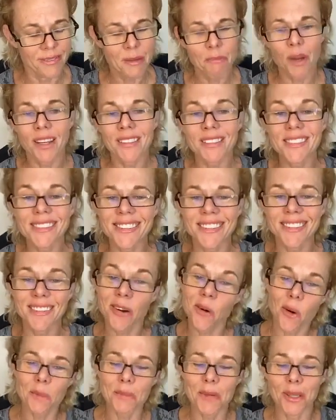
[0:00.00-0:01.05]
pregnancy and
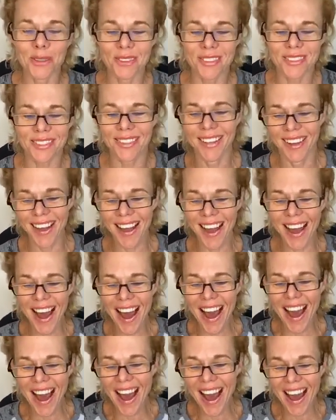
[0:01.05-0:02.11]
hormones.
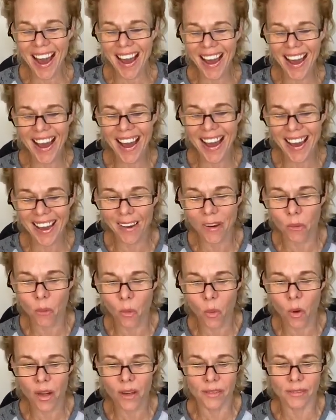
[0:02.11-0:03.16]

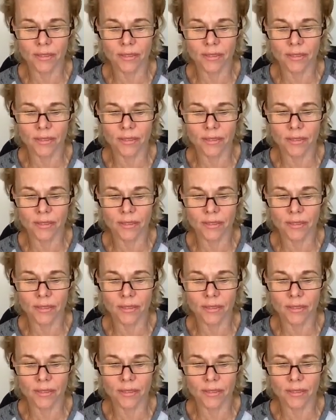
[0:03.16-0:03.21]
What a